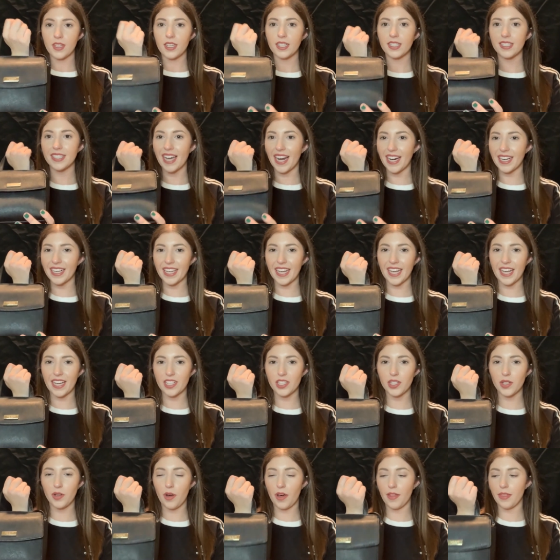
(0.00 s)
tiny
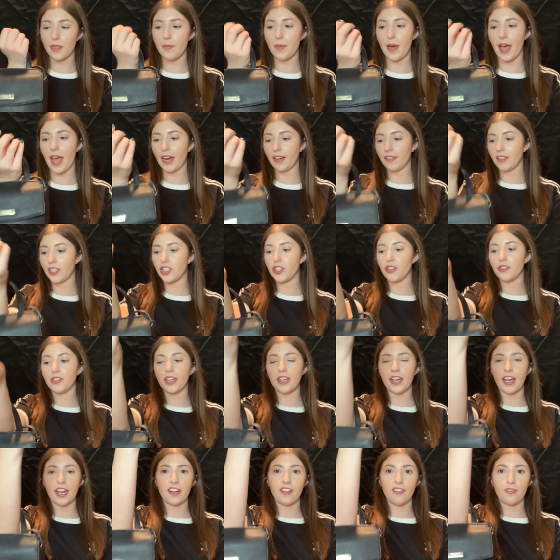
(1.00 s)
handle on the back that you can
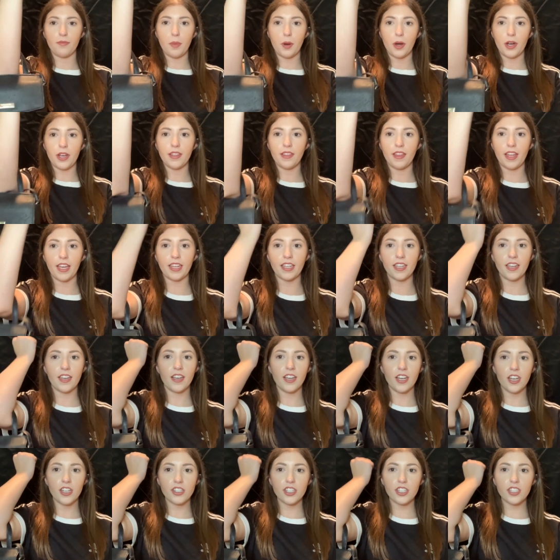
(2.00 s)
kind of put like
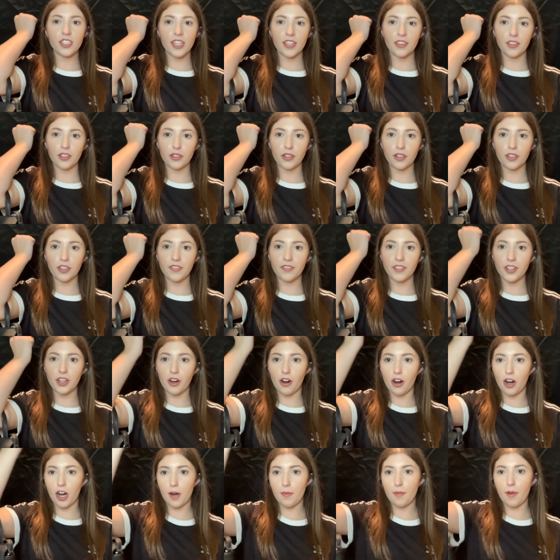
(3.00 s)
just in the crook of your
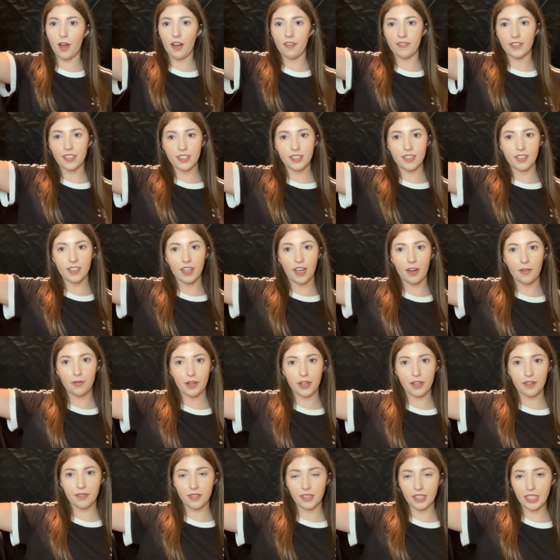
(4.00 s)
arm. Obviously I
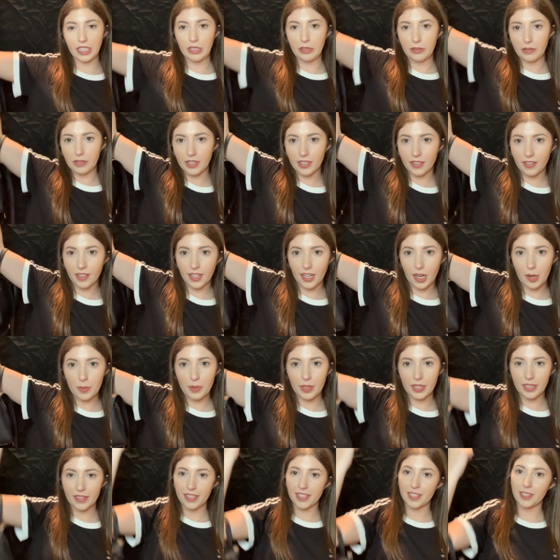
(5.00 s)
wouldn't really hold it like up
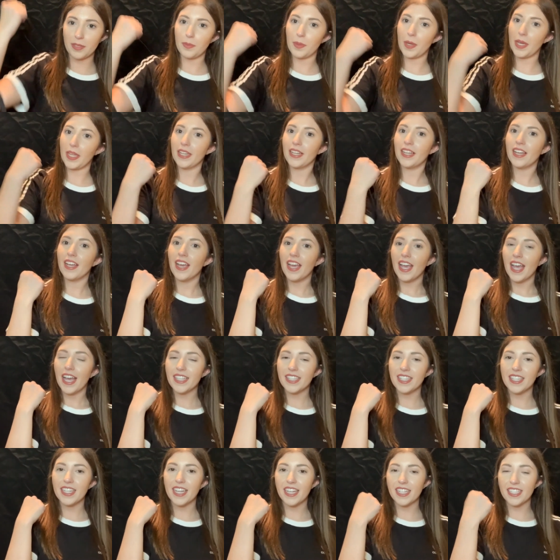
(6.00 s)
like this, but
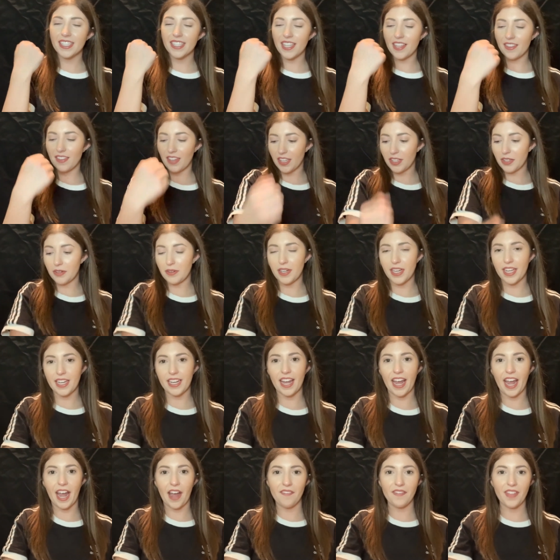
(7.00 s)
it's nice that you can
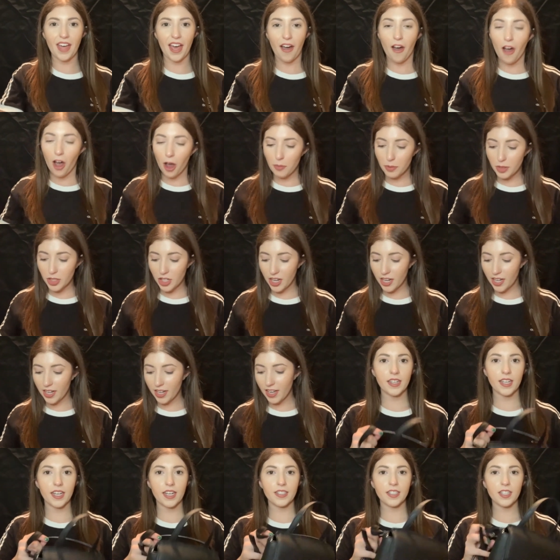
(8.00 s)
have that option.
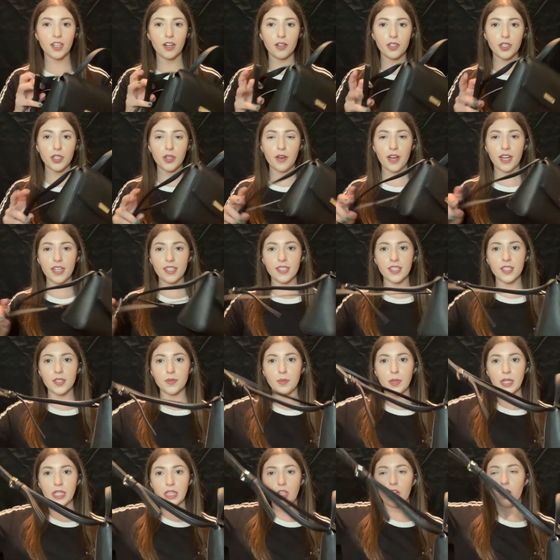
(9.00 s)
And it also has this
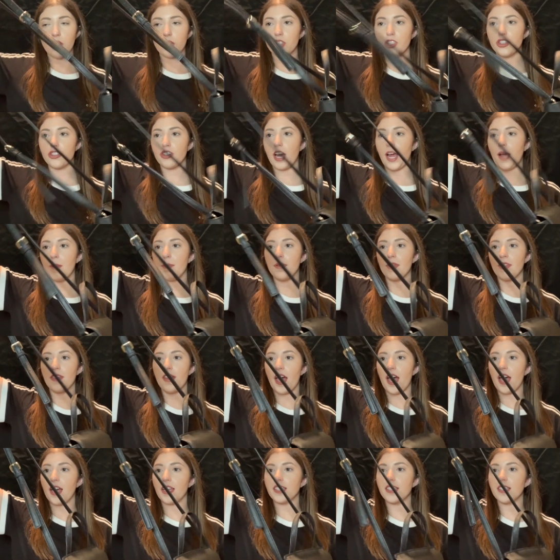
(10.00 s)
big long strap
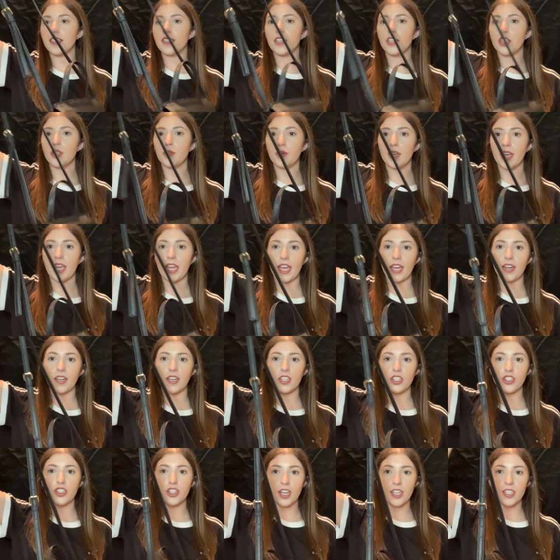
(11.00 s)
that you can
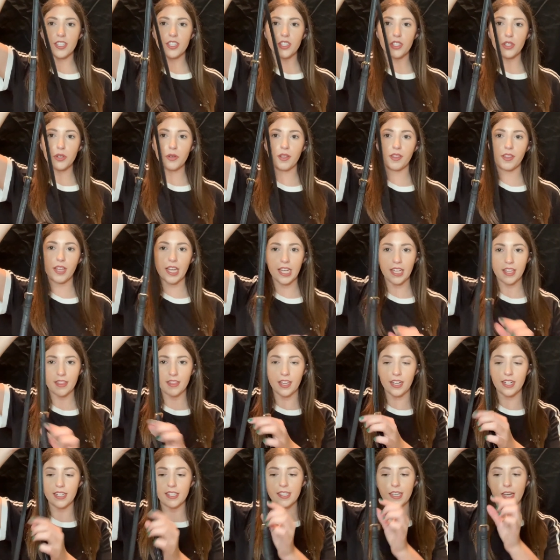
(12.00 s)
adjust to a length
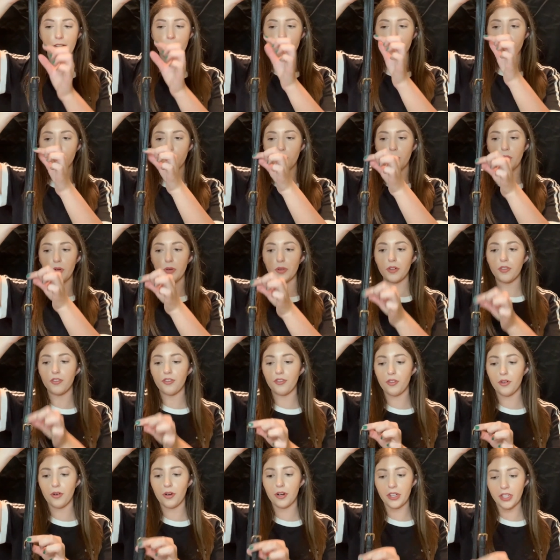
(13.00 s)
that is comfortable
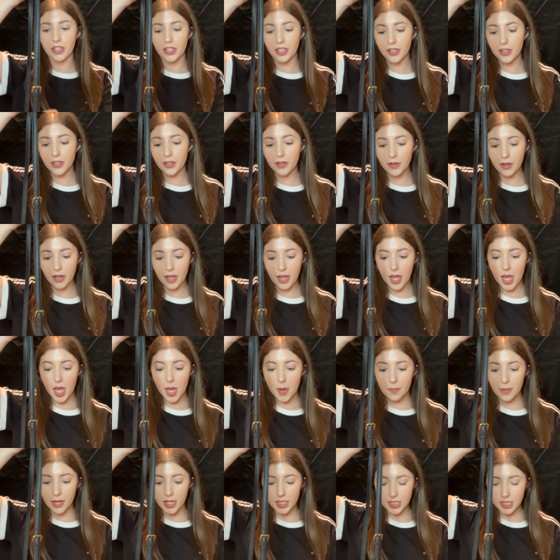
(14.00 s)
for you.
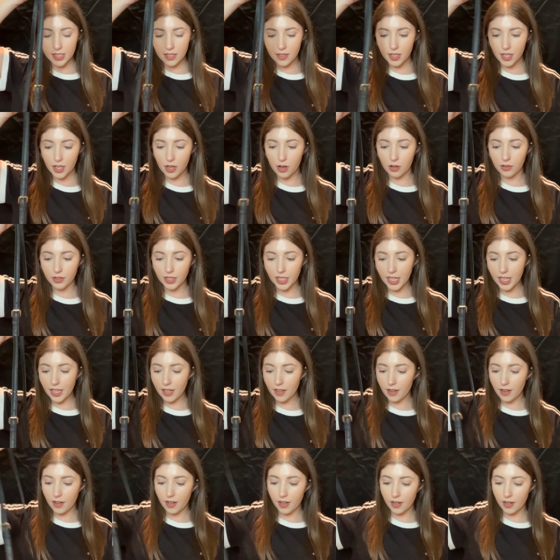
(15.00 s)
But the only